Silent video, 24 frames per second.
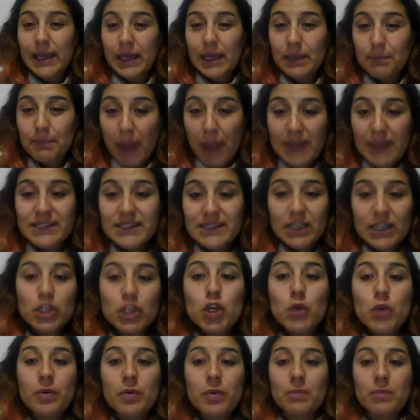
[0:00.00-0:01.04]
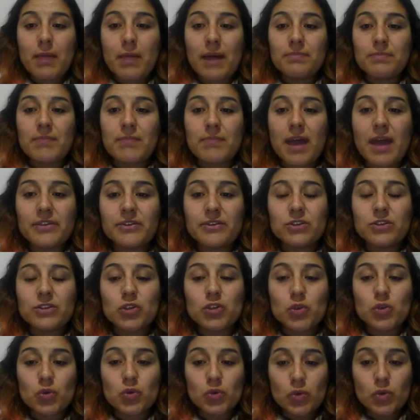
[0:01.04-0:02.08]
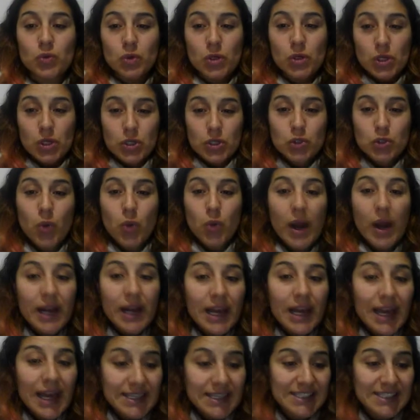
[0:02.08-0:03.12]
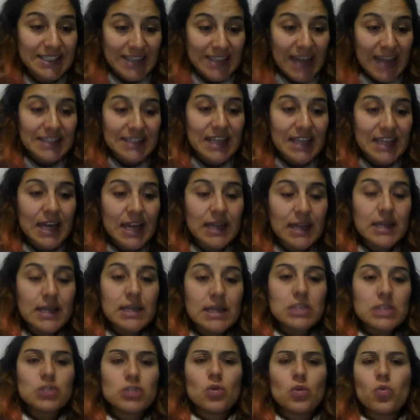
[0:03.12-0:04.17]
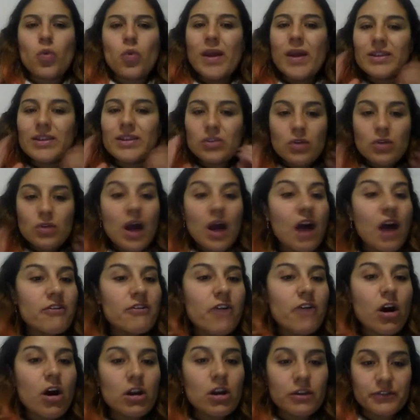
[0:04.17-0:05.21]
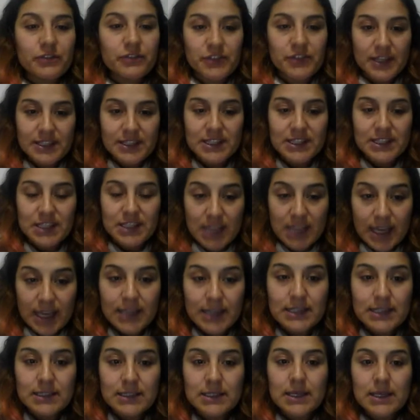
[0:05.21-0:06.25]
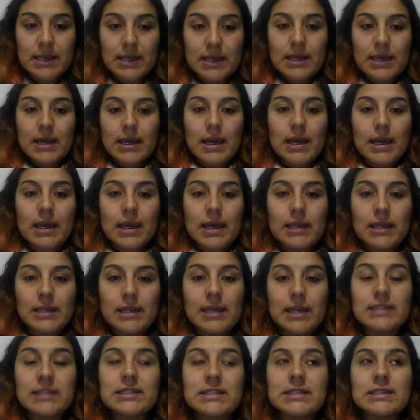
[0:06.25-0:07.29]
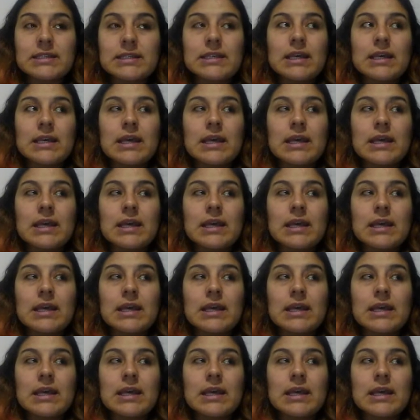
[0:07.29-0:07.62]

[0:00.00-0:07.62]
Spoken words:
Miles and Huberman method to analyze the data. So when you have all of these things, it is